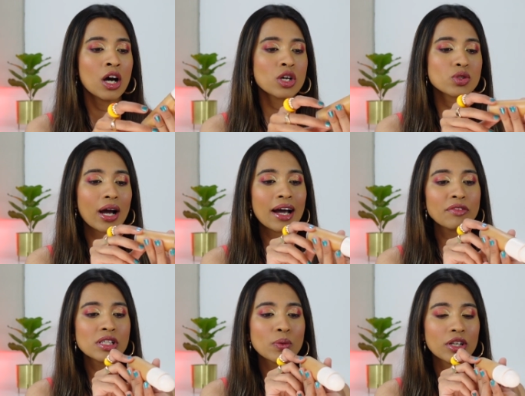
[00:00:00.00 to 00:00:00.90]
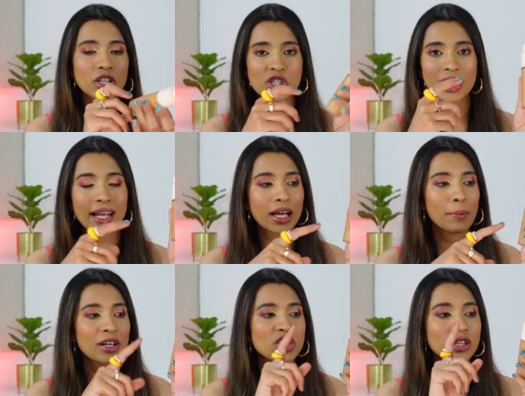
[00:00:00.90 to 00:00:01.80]
So I have this one in the shade, like I
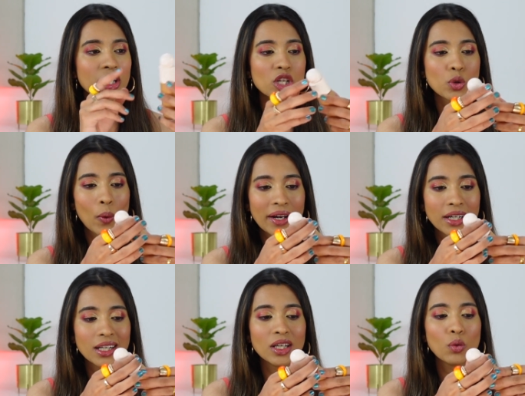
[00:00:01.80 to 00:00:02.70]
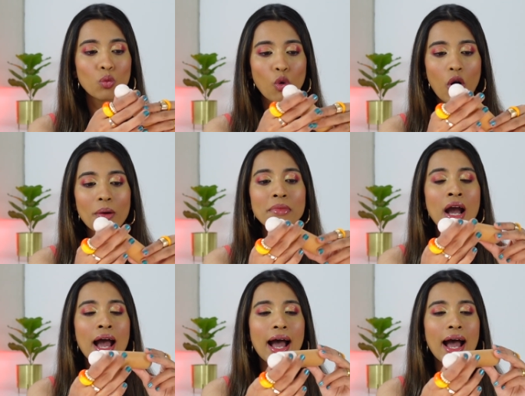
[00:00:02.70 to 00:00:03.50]
mentioned, 320 warm,